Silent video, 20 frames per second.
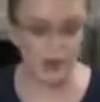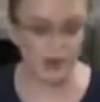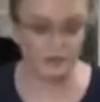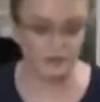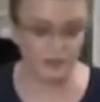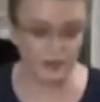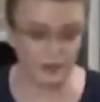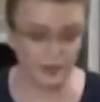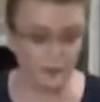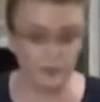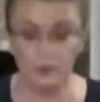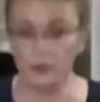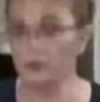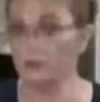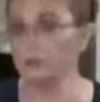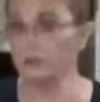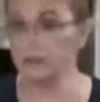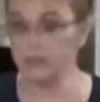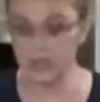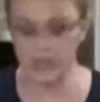muffin
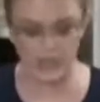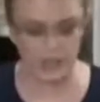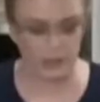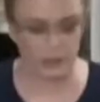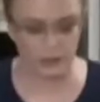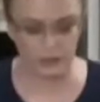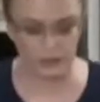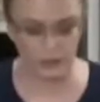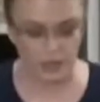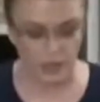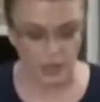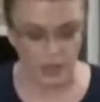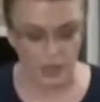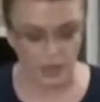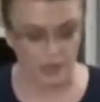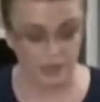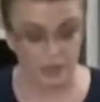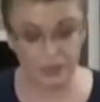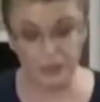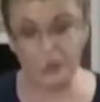tins,
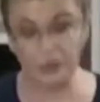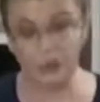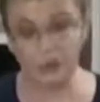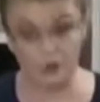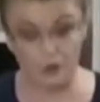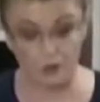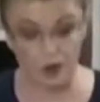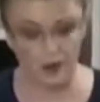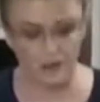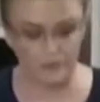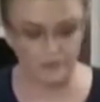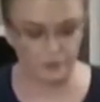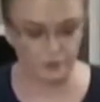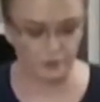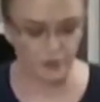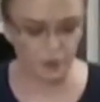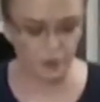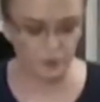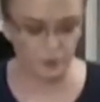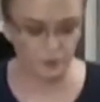this is great for
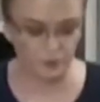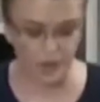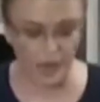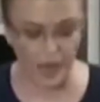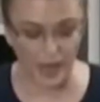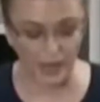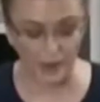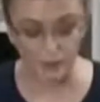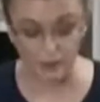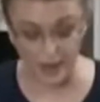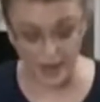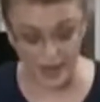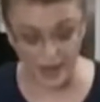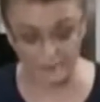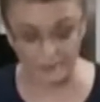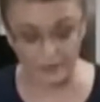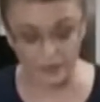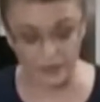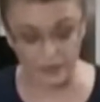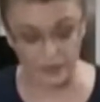those, but I don't
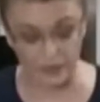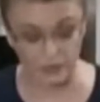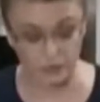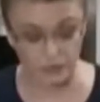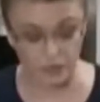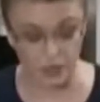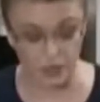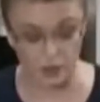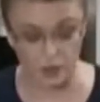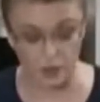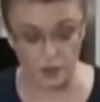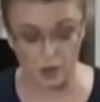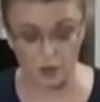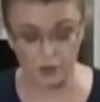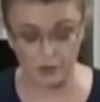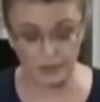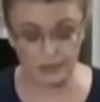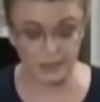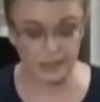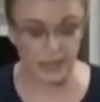have any of those here
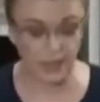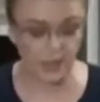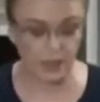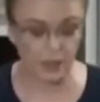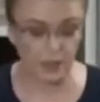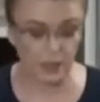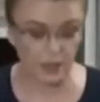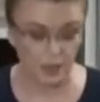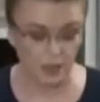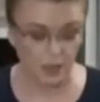on the set.